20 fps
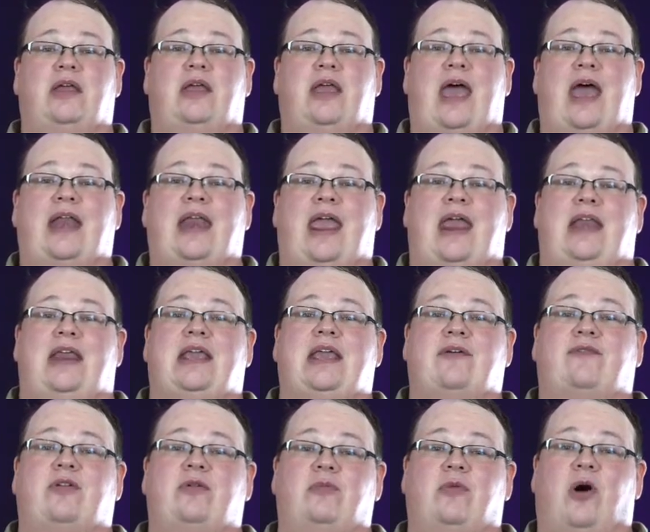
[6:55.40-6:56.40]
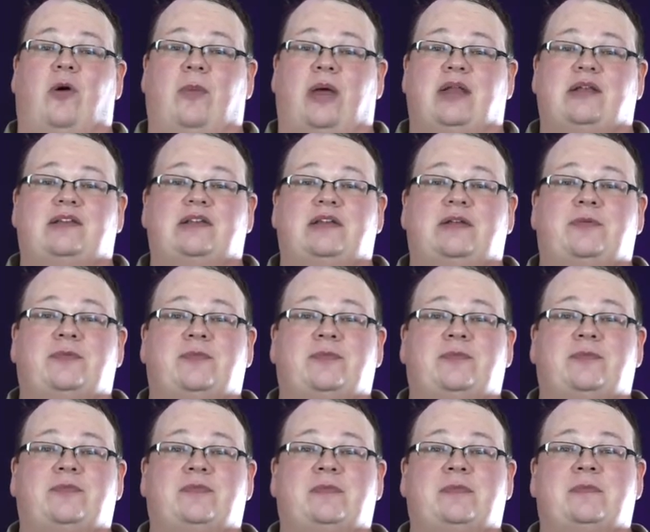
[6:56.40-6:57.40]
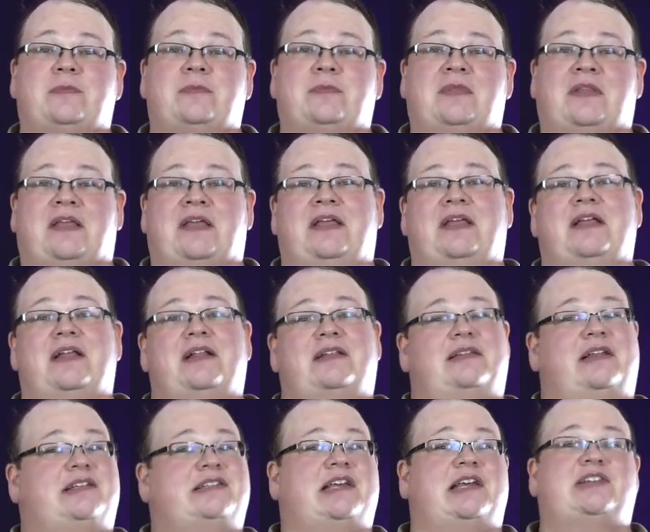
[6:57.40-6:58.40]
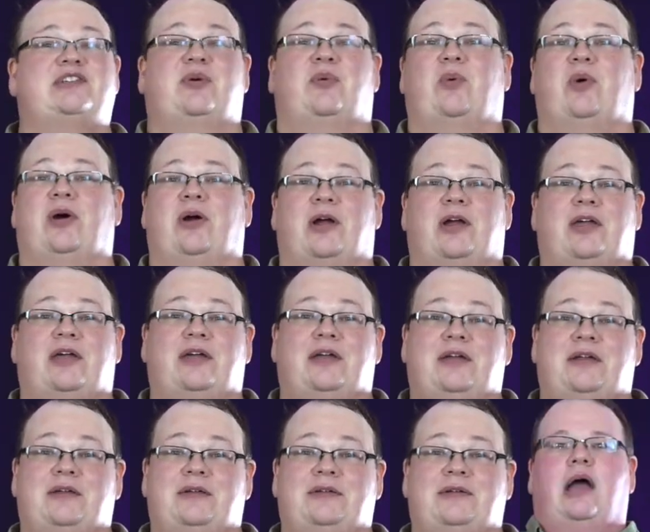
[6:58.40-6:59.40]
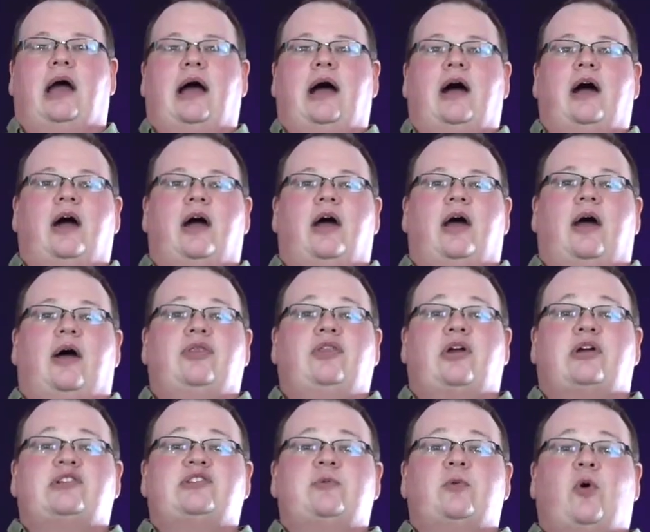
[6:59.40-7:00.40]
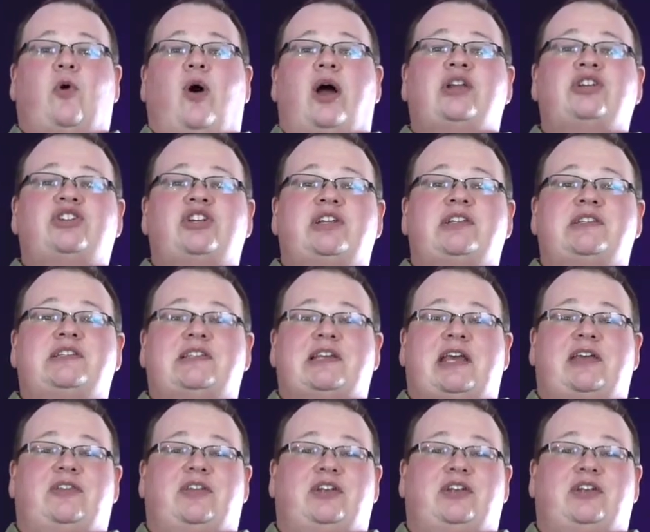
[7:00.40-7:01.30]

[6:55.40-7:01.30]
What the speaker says: at any given moment. Let's get to work. There are some questions in the